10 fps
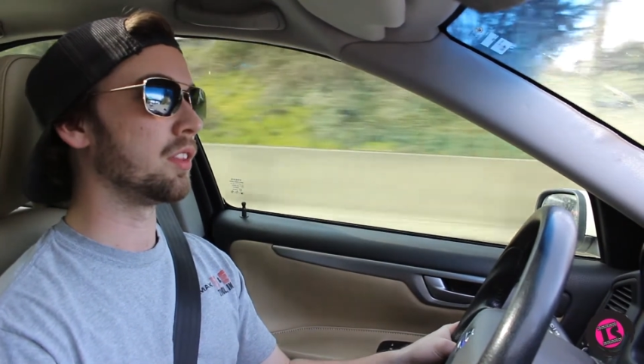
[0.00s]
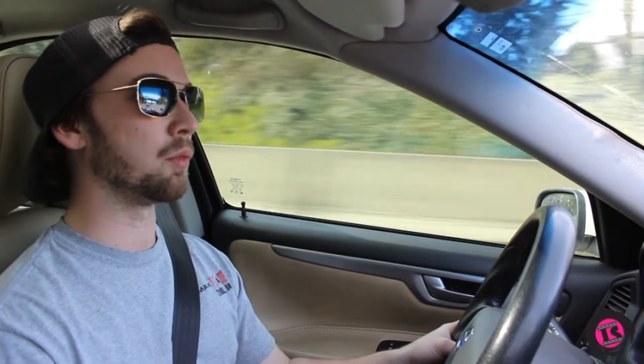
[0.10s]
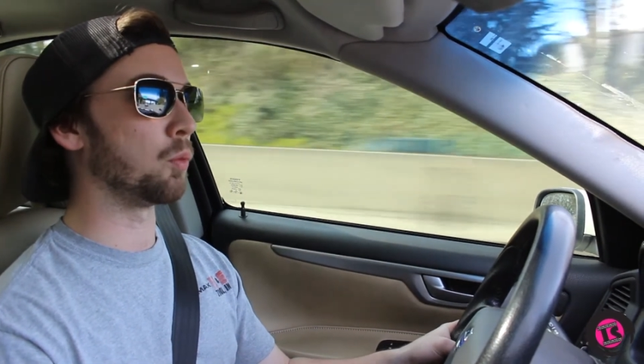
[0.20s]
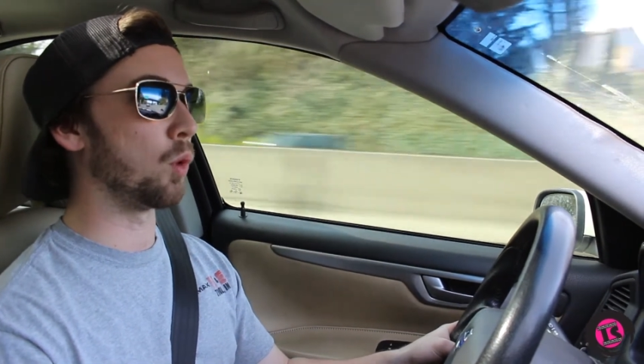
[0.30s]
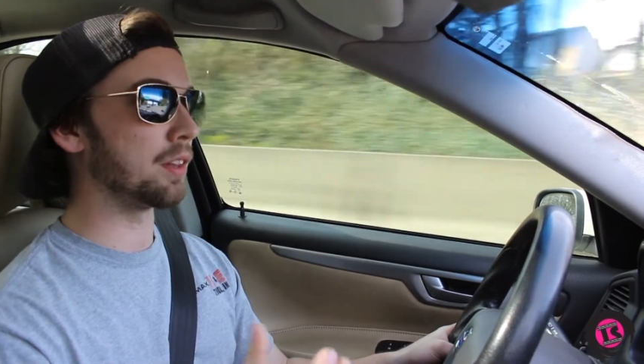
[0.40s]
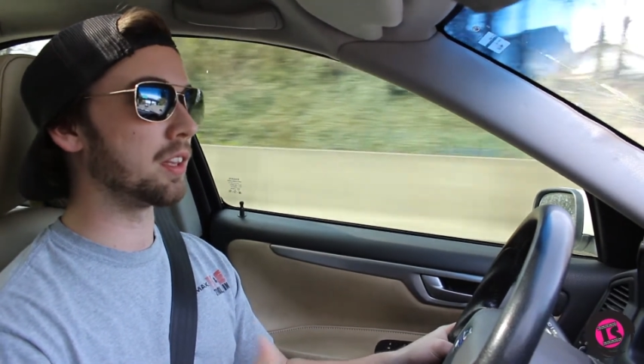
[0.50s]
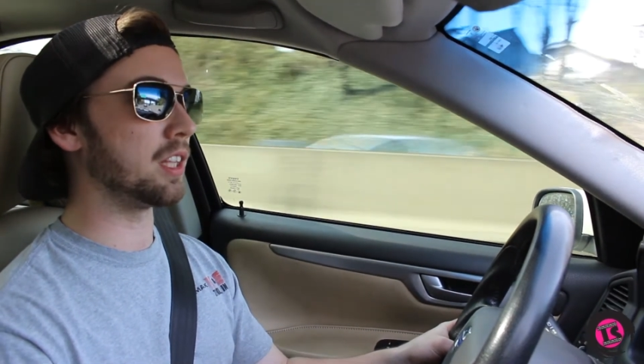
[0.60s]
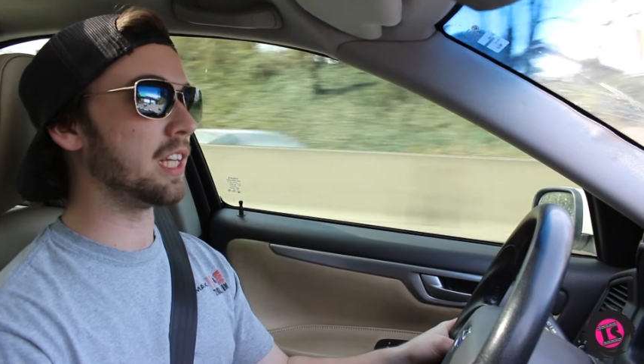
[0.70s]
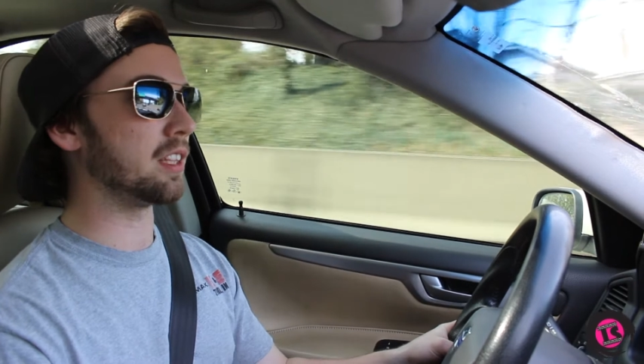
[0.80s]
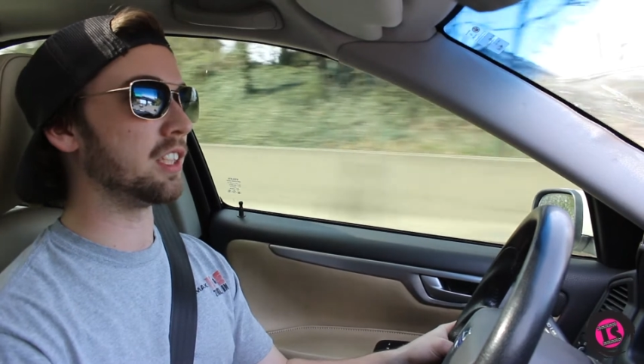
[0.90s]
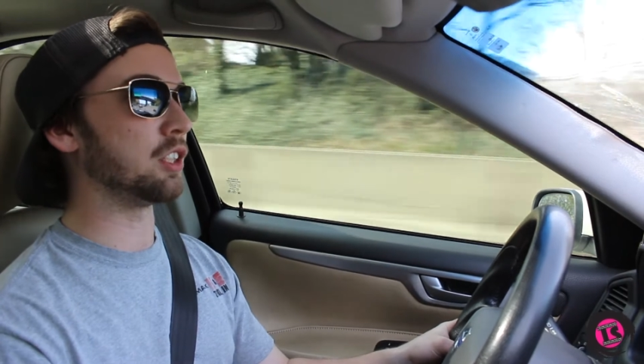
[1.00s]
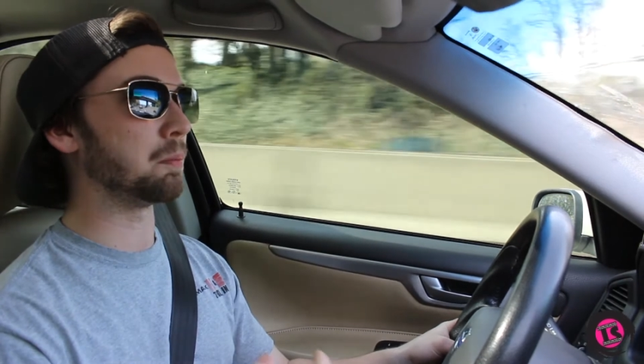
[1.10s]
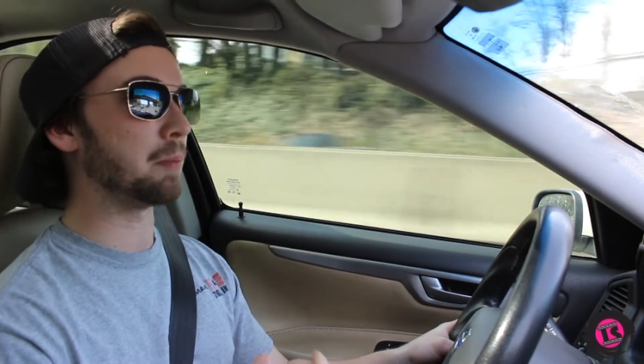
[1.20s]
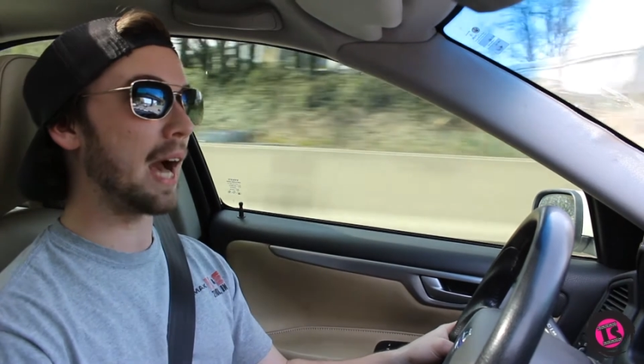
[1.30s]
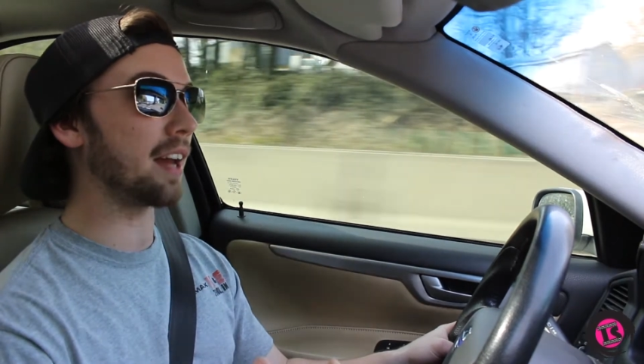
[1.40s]
the one thing that you're
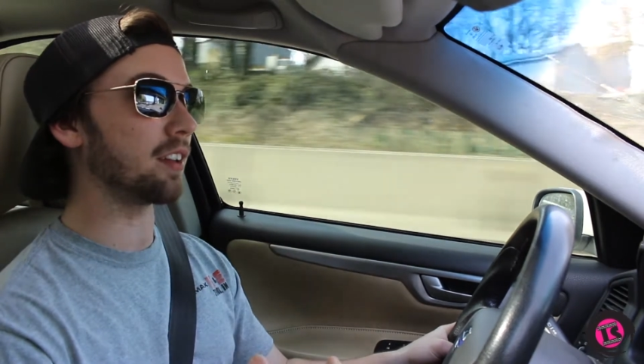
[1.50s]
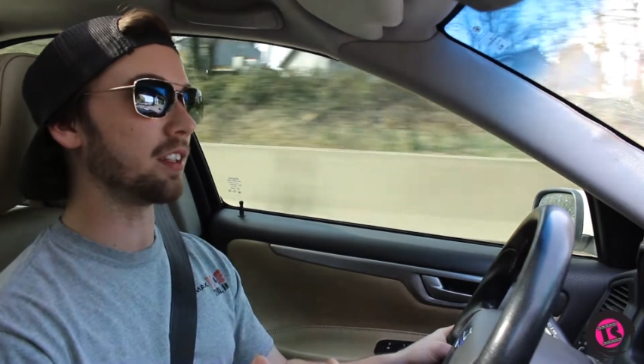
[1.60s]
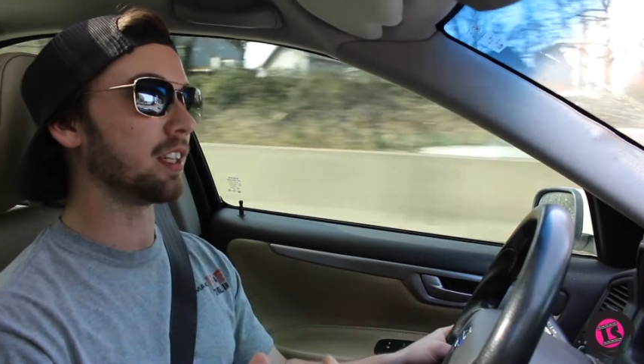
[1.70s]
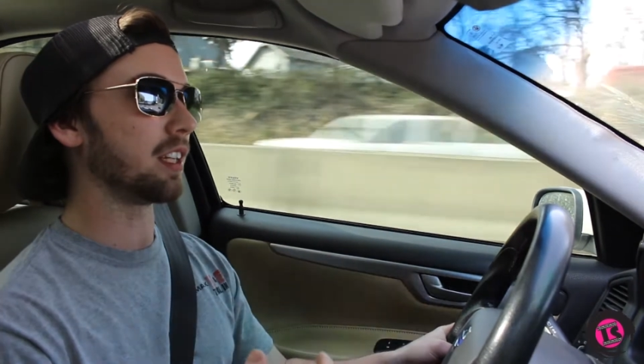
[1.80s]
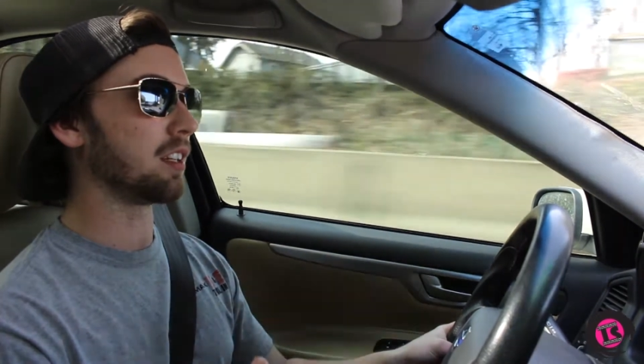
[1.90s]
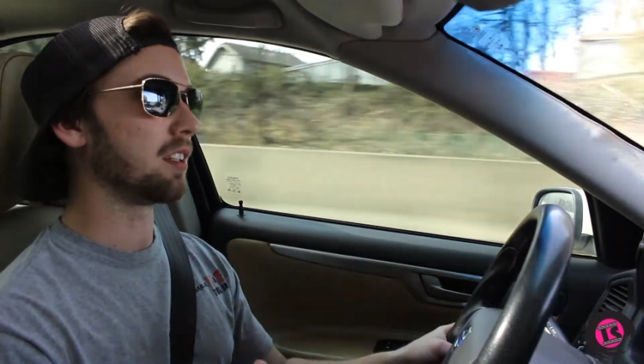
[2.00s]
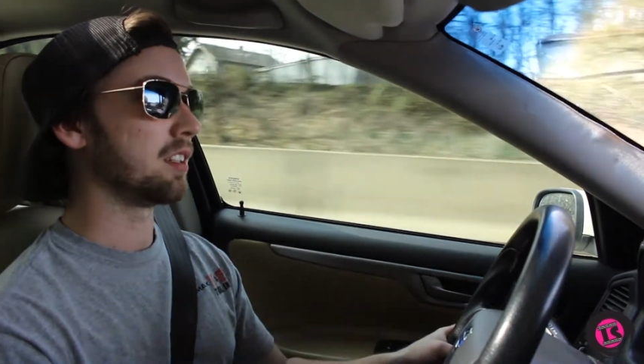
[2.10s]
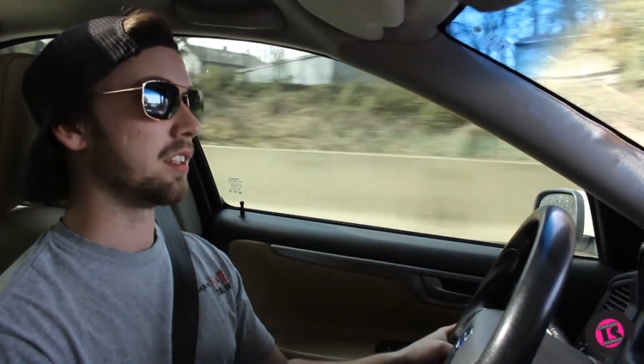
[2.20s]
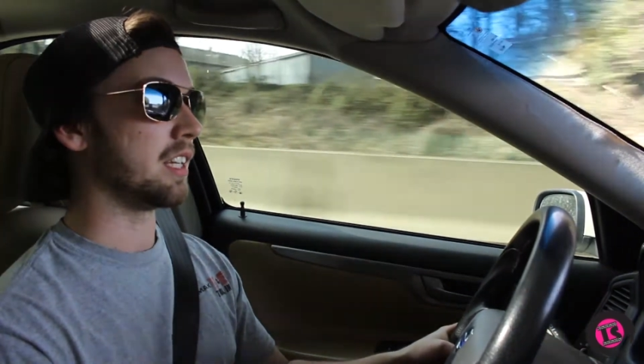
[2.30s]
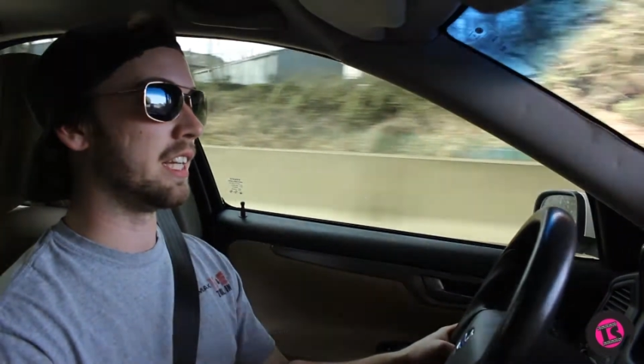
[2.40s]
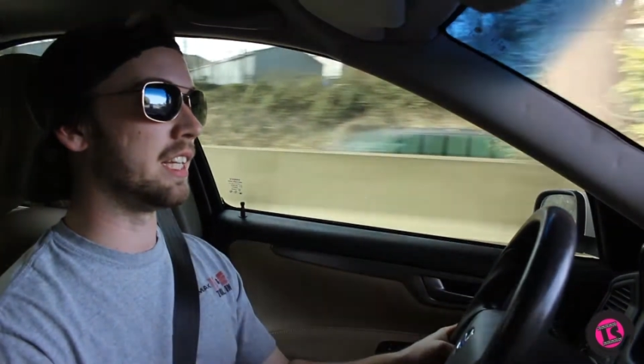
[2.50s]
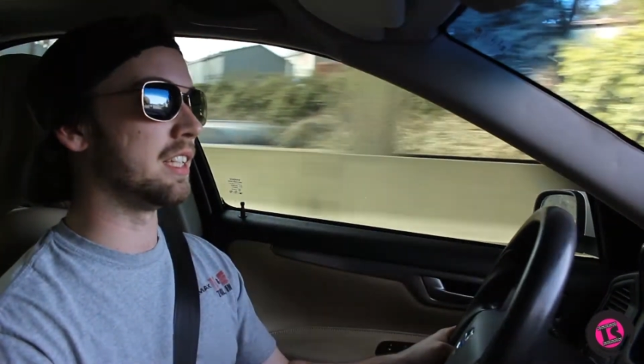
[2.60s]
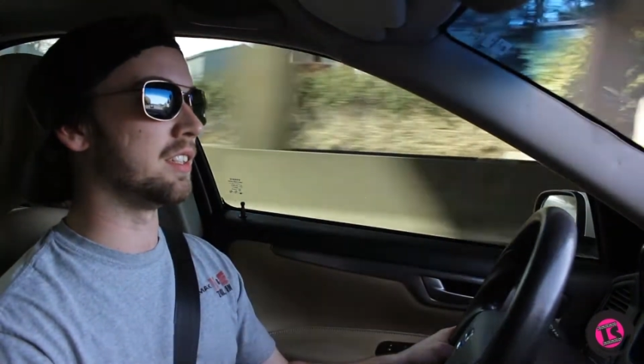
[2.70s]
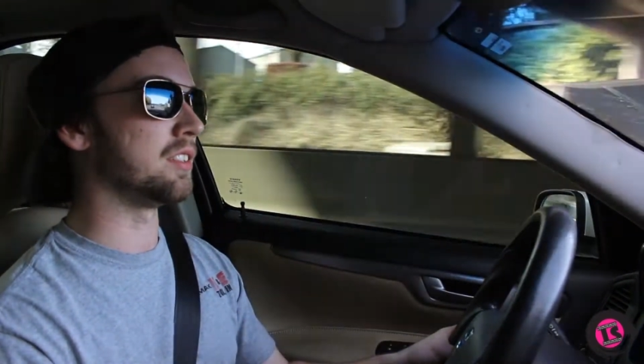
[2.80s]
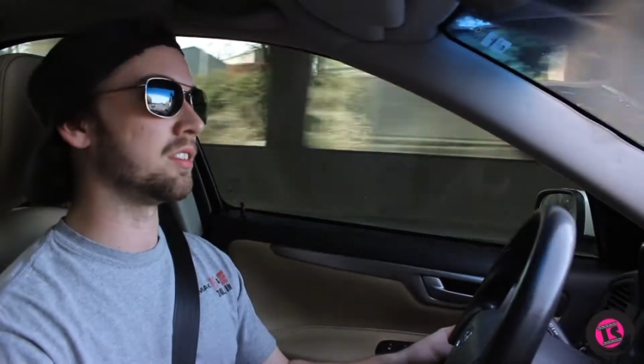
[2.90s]
battling
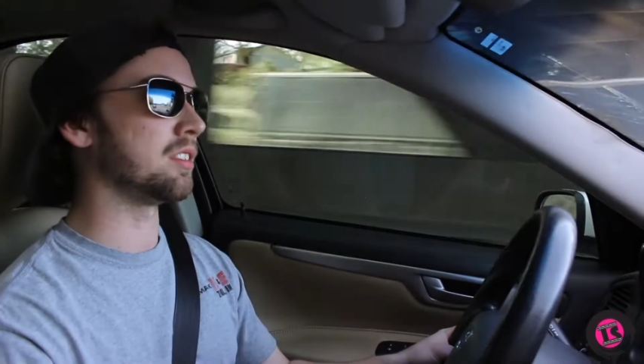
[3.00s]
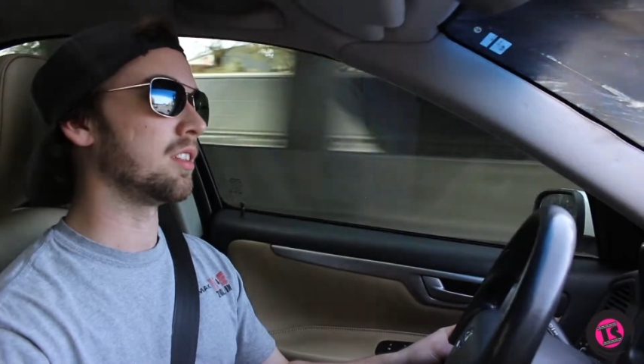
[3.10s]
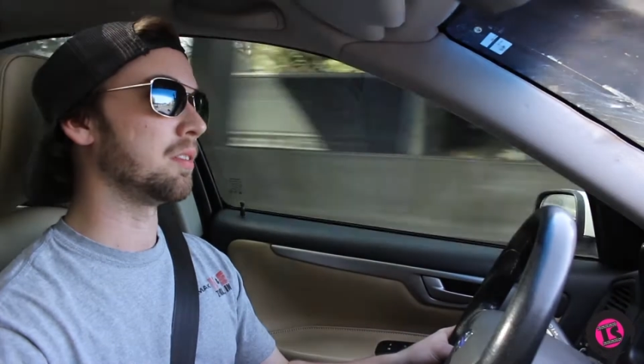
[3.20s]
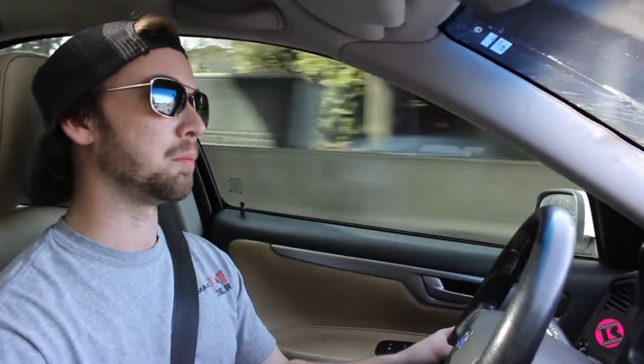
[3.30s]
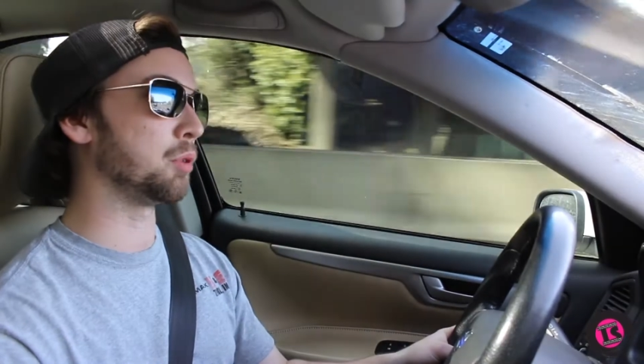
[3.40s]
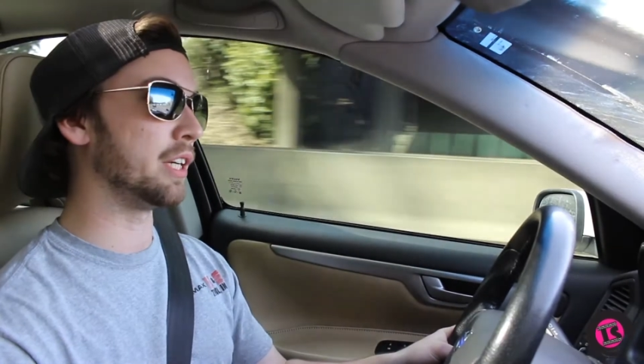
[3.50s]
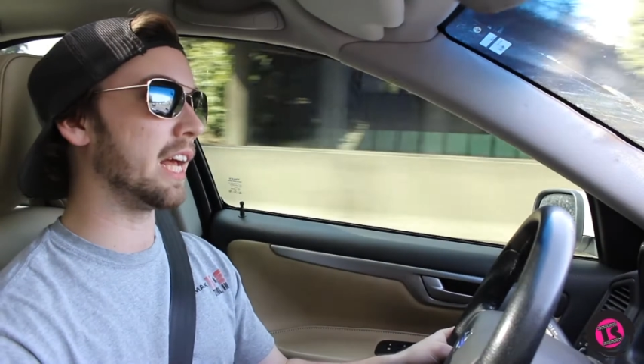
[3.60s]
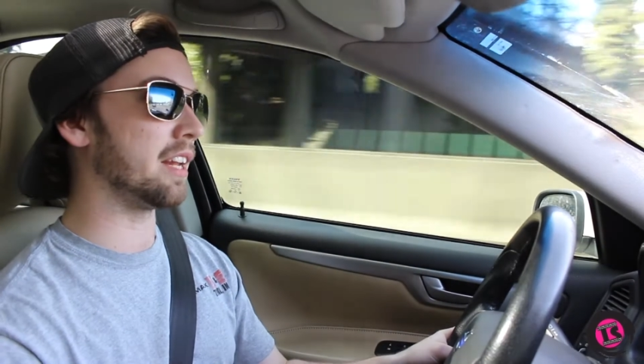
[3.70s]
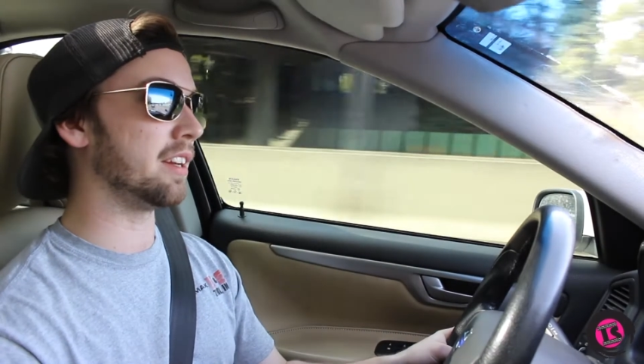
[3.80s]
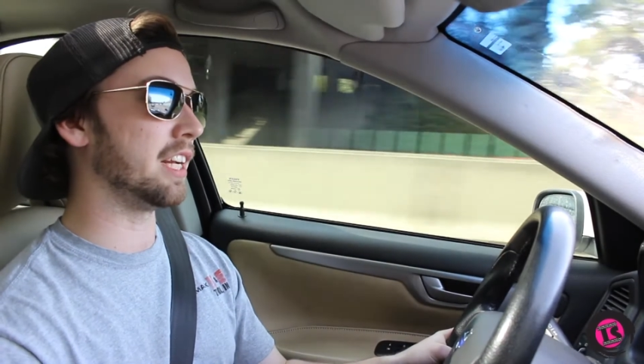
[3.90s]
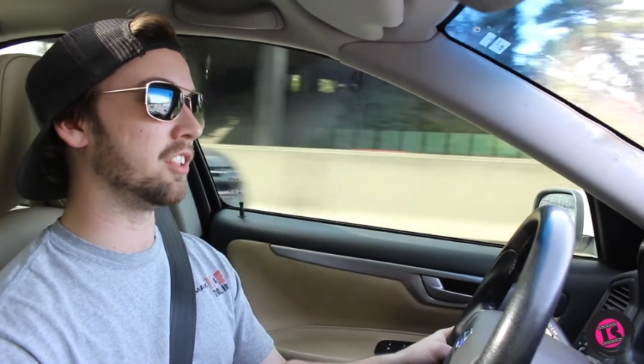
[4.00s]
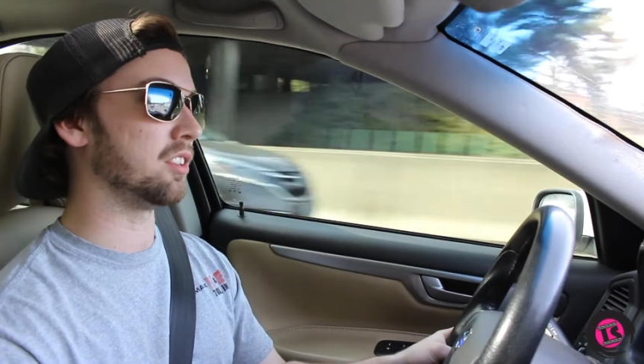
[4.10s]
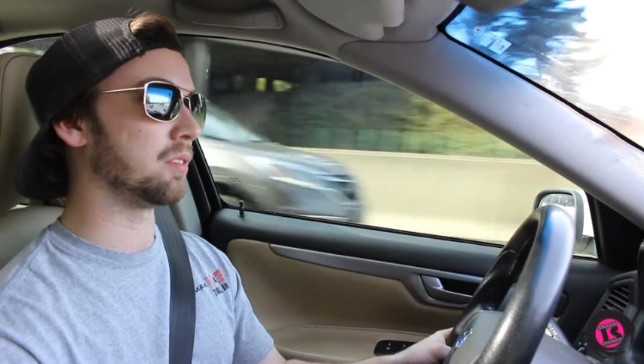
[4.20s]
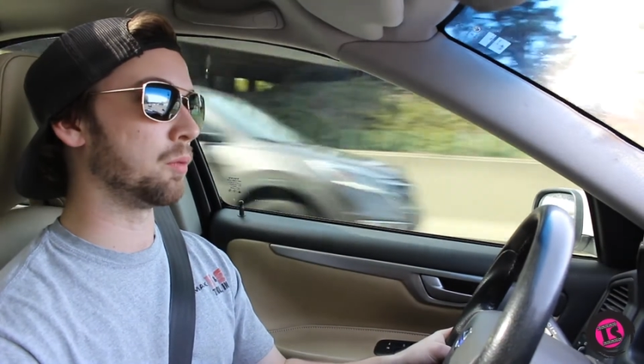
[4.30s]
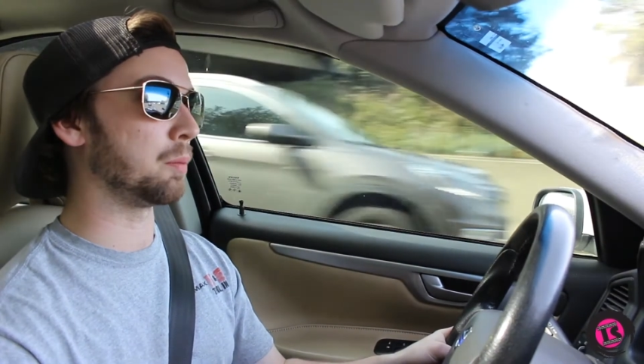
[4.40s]
is pre-detonation.